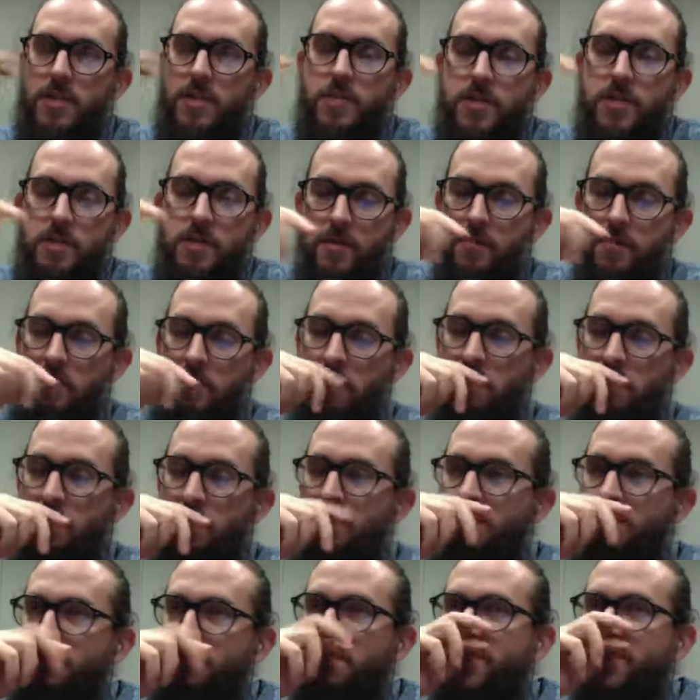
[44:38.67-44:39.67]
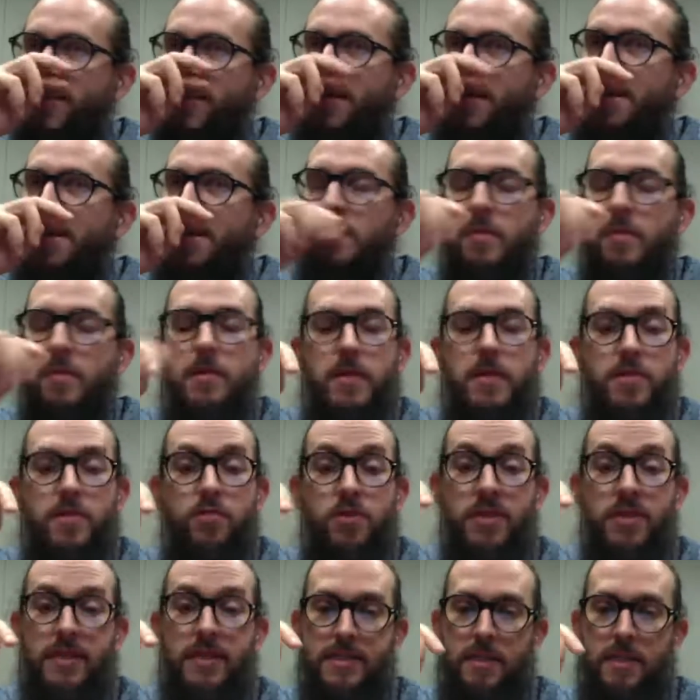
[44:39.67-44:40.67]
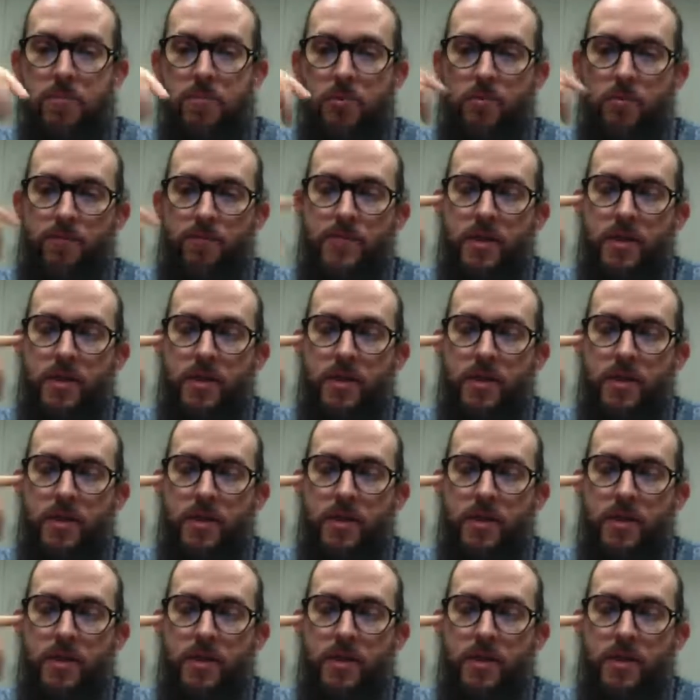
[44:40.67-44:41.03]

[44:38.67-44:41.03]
me give you an example.